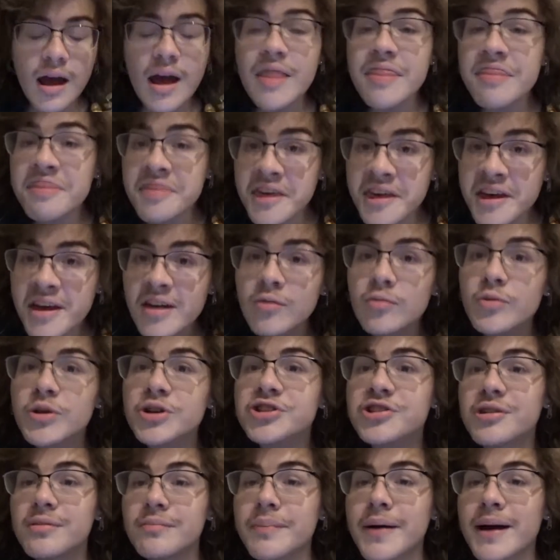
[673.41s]
And then we
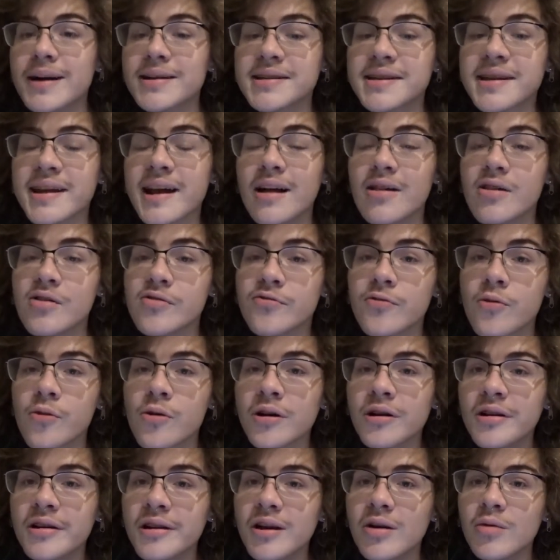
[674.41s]
jump back to
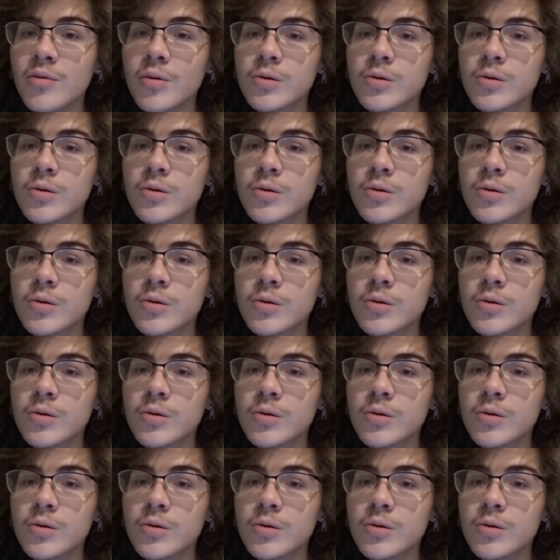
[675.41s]
California,